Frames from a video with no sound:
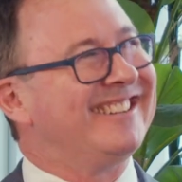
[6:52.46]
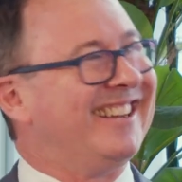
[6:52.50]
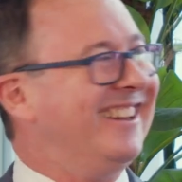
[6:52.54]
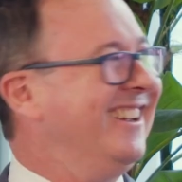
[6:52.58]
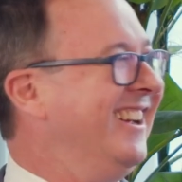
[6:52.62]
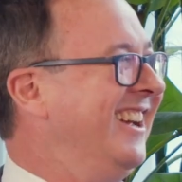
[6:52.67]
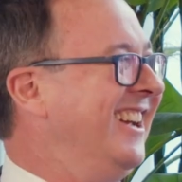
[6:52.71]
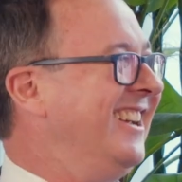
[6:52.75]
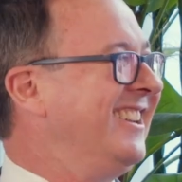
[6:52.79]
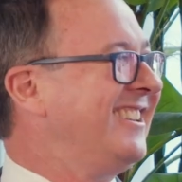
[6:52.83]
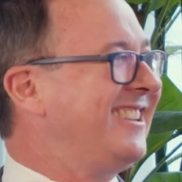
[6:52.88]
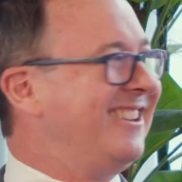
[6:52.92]
Yeah.
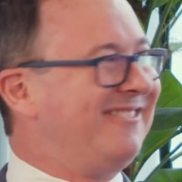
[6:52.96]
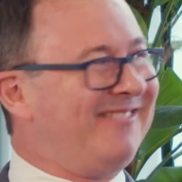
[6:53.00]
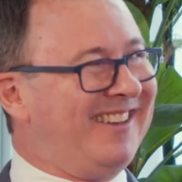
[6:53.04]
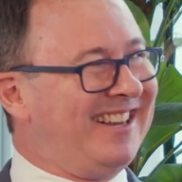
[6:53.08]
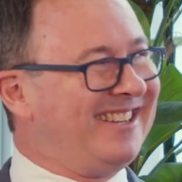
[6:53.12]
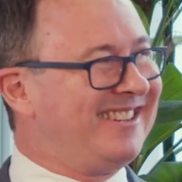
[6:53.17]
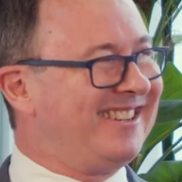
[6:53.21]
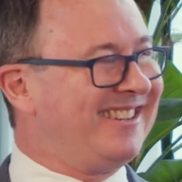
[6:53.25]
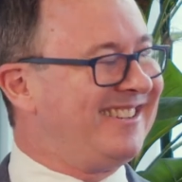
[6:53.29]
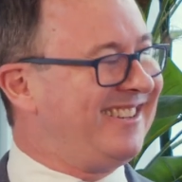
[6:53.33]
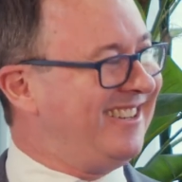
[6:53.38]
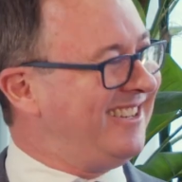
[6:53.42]
So
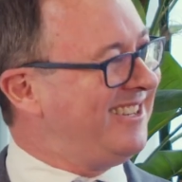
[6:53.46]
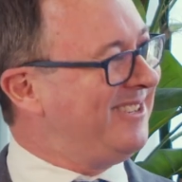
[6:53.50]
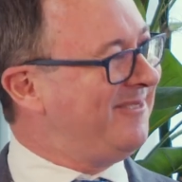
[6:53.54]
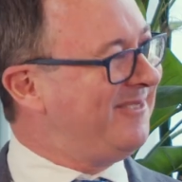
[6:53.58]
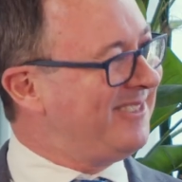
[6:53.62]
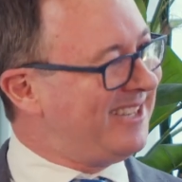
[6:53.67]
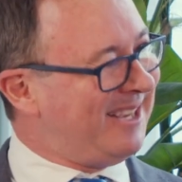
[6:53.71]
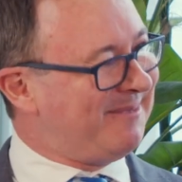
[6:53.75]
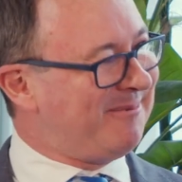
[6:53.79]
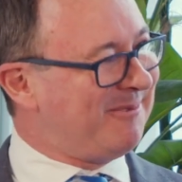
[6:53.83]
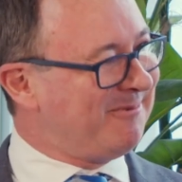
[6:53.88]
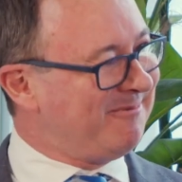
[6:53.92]
once the system
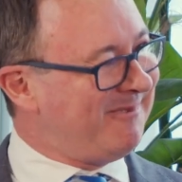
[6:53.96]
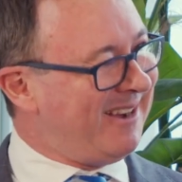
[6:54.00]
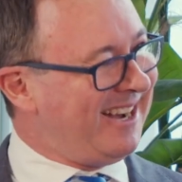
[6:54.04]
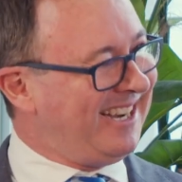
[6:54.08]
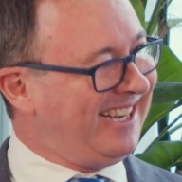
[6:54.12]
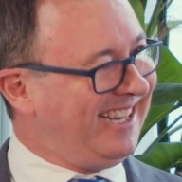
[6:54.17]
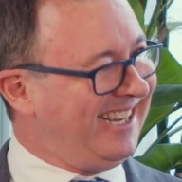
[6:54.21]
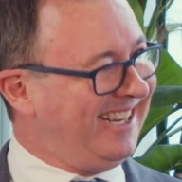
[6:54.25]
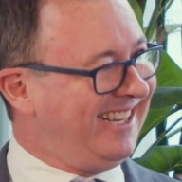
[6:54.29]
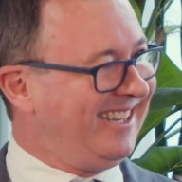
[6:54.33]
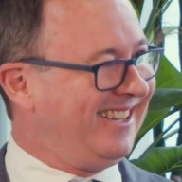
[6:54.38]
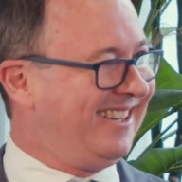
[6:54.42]
was up and
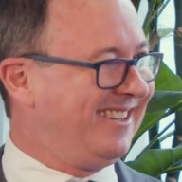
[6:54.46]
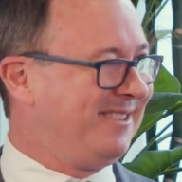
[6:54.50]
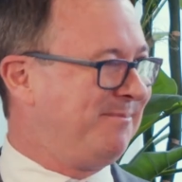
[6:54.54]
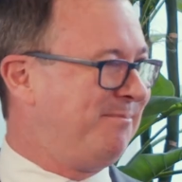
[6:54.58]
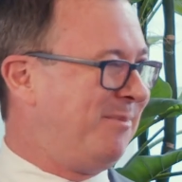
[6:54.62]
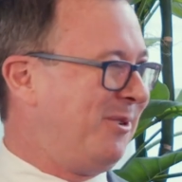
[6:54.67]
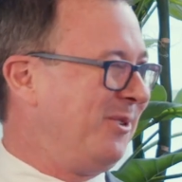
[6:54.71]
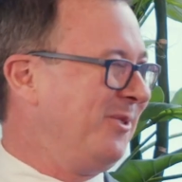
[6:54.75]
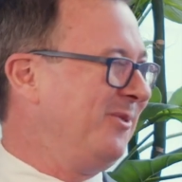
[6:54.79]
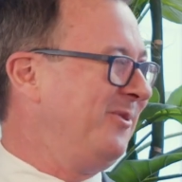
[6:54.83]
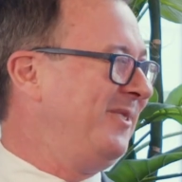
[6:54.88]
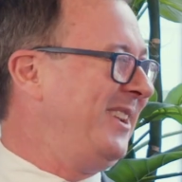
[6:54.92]
running, there's
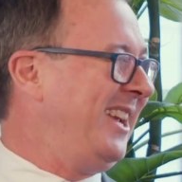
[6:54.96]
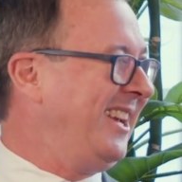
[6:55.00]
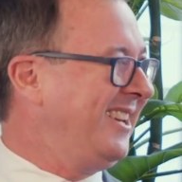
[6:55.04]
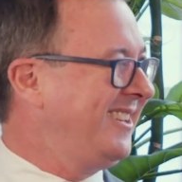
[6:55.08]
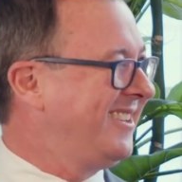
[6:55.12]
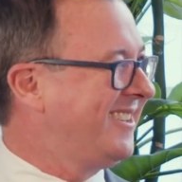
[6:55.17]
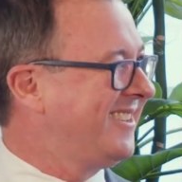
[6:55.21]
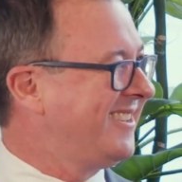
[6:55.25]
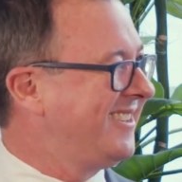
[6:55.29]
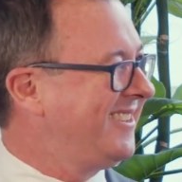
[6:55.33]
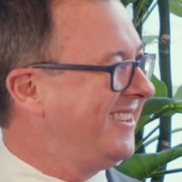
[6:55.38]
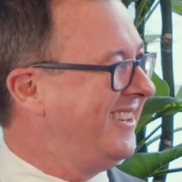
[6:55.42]

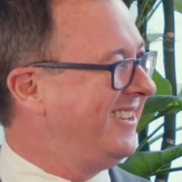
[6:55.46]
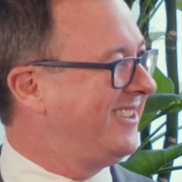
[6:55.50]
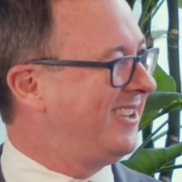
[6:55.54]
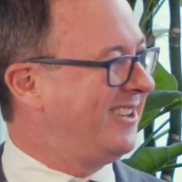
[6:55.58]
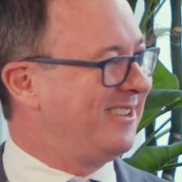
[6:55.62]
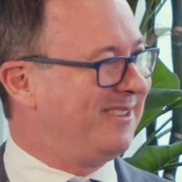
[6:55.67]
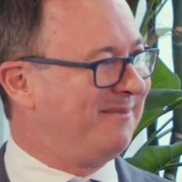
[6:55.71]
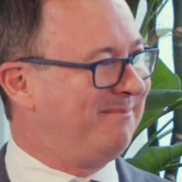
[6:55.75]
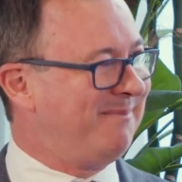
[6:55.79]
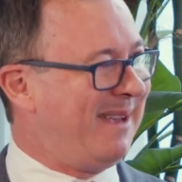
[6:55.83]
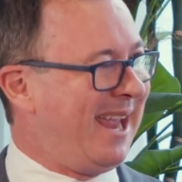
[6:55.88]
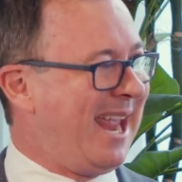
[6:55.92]
bottlenecks in
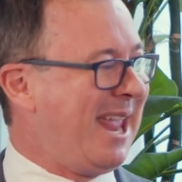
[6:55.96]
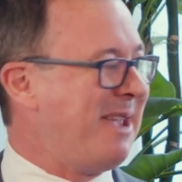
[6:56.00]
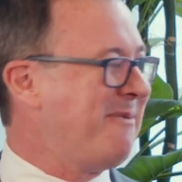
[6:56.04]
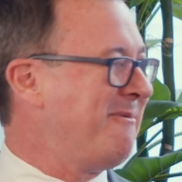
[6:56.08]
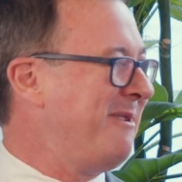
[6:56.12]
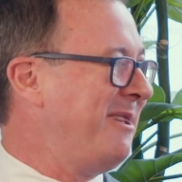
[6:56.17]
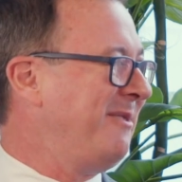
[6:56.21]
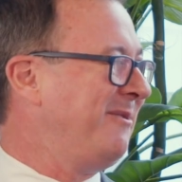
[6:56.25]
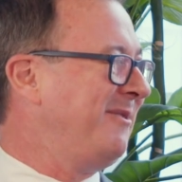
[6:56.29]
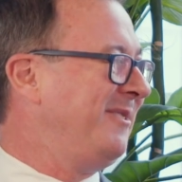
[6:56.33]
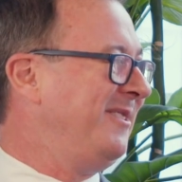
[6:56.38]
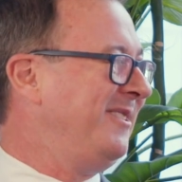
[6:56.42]
terms of
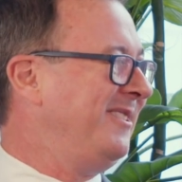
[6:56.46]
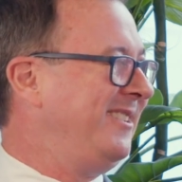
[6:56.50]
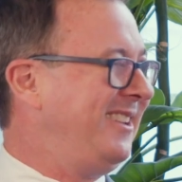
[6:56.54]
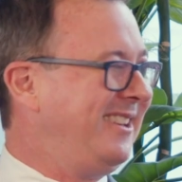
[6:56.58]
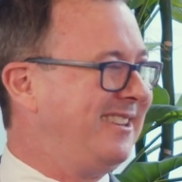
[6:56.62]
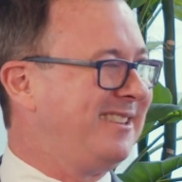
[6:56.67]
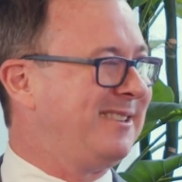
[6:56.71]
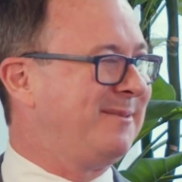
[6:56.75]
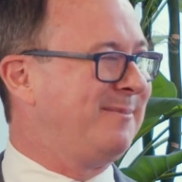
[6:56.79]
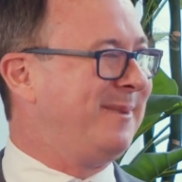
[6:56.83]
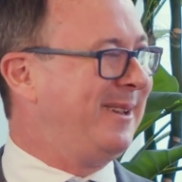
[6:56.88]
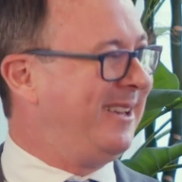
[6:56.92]
bandwidth and
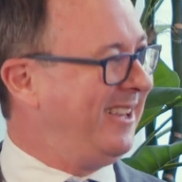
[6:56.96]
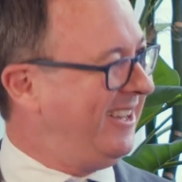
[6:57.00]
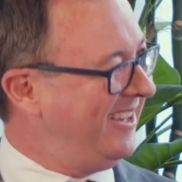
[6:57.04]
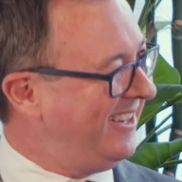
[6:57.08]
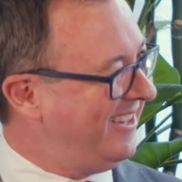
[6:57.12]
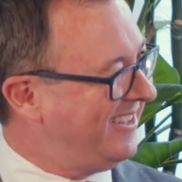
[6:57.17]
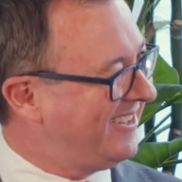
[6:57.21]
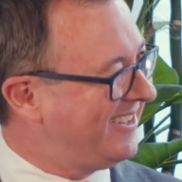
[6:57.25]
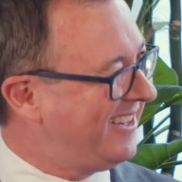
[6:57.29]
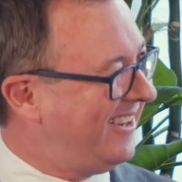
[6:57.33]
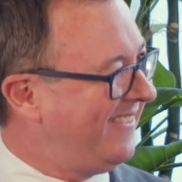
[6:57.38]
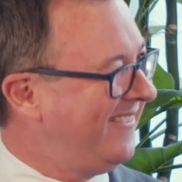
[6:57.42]
disk speed
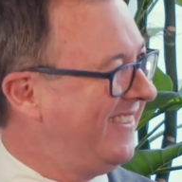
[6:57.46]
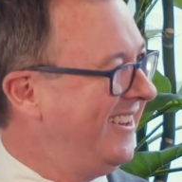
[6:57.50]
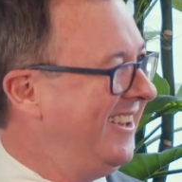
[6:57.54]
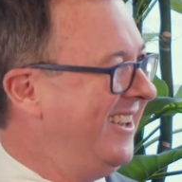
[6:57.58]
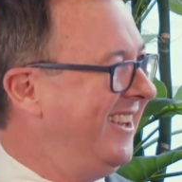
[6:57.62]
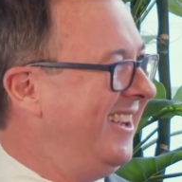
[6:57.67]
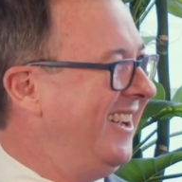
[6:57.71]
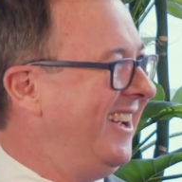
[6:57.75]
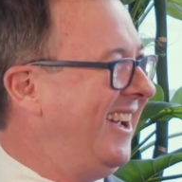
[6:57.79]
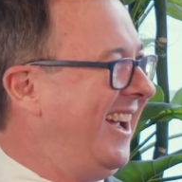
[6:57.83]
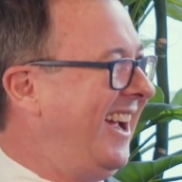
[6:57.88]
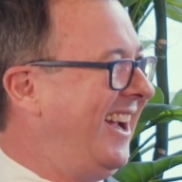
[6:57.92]
and stuff
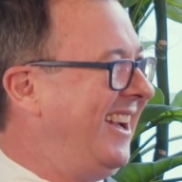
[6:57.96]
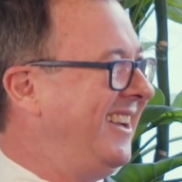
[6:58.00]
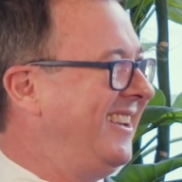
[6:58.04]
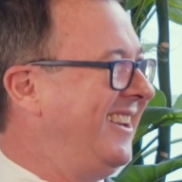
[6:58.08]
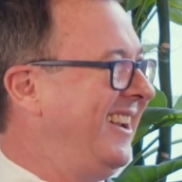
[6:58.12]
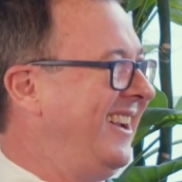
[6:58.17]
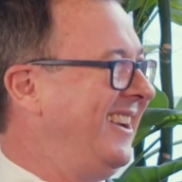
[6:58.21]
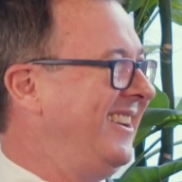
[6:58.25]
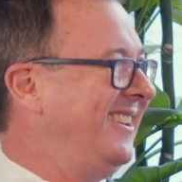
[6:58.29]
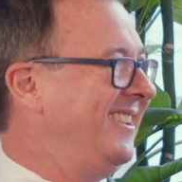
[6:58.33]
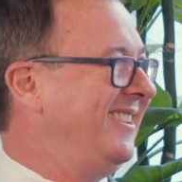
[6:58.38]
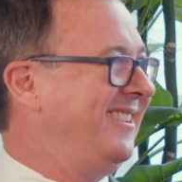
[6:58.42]

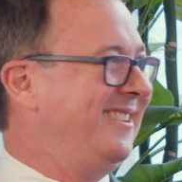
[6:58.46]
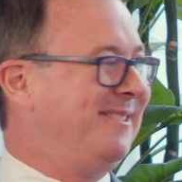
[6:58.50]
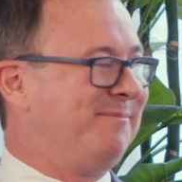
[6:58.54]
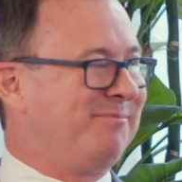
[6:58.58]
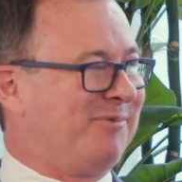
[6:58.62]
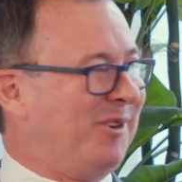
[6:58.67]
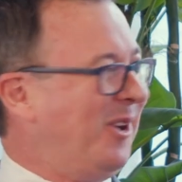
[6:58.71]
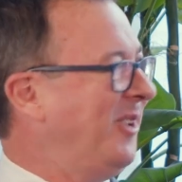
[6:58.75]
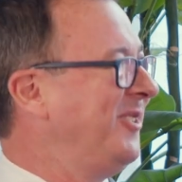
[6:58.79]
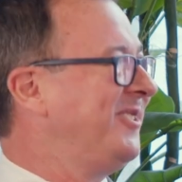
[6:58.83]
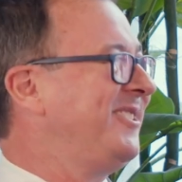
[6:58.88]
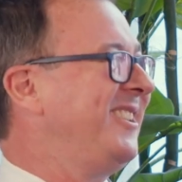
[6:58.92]
and
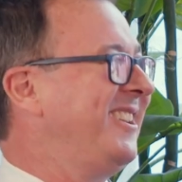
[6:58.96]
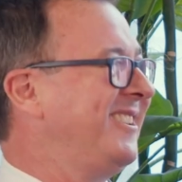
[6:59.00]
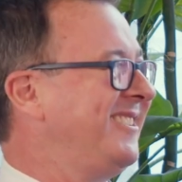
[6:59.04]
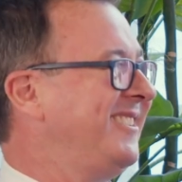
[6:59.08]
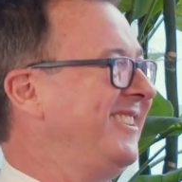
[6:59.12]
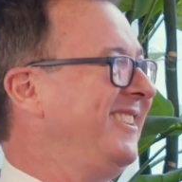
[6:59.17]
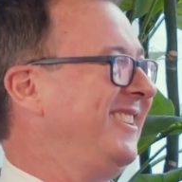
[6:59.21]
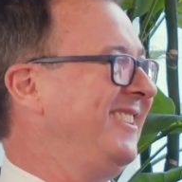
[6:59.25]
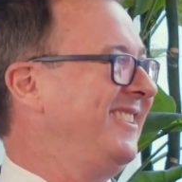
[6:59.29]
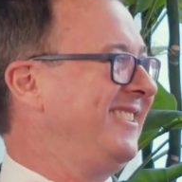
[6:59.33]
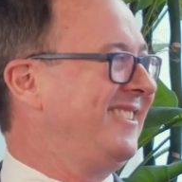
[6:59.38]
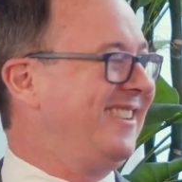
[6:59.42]

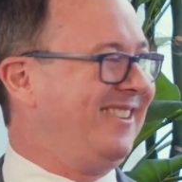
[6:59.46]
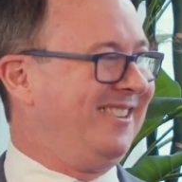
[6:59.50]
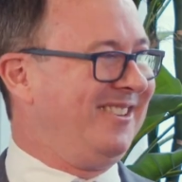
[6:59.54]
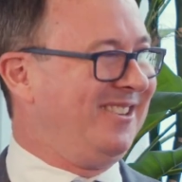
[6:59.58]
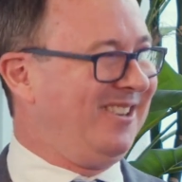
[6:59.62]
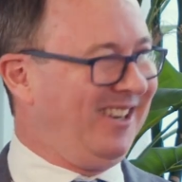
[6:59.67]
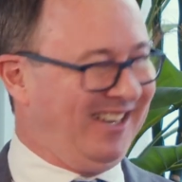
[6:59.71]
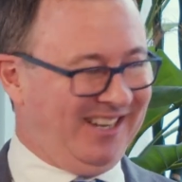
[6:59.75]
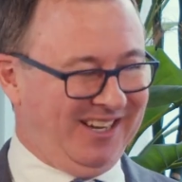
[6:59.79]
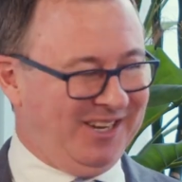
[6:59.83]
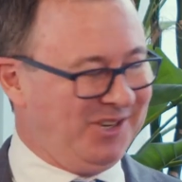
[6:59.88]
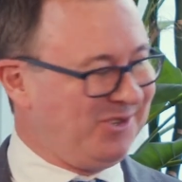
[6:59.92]
processing. And so
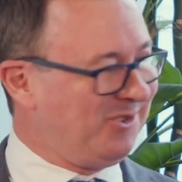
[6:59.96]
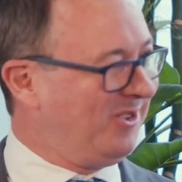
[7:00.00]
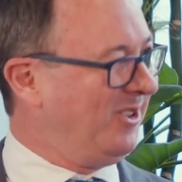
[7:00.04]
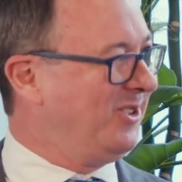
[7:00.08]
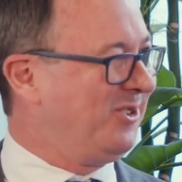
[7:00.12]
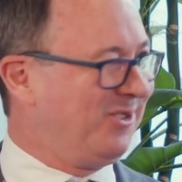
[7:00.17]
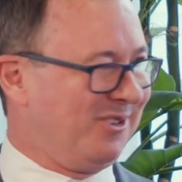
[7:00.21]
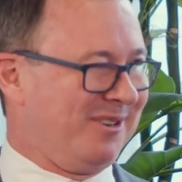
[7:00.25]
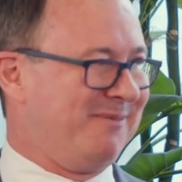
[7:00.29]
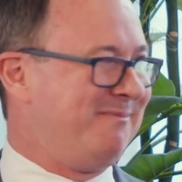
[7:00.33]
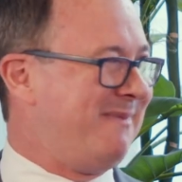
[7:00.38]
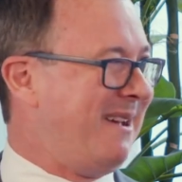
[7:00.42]
it literally
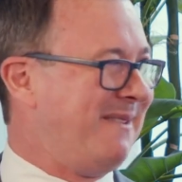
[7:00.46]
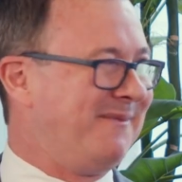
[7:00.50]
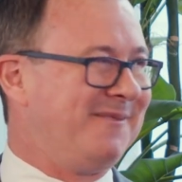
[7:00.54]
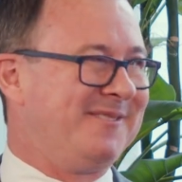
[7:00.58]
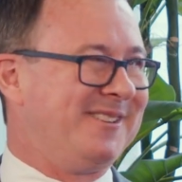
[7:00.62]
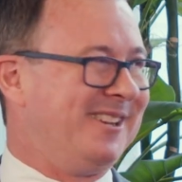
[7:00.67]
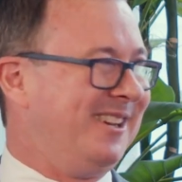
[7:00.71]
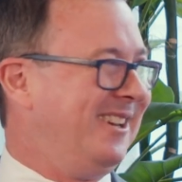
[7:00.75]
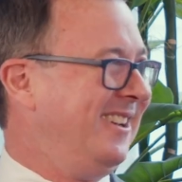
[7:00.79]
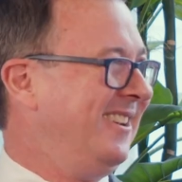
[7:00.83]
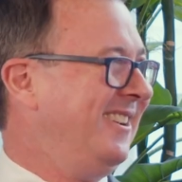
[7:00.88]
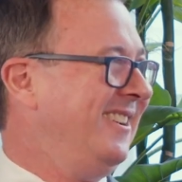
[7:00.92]
took a month
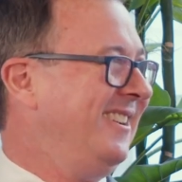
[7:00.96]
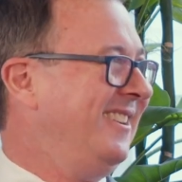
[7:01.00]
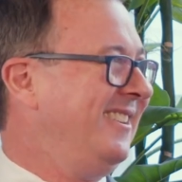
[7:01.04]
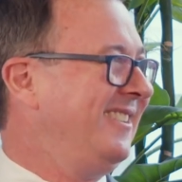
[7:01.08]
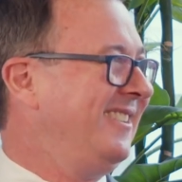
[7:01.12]
to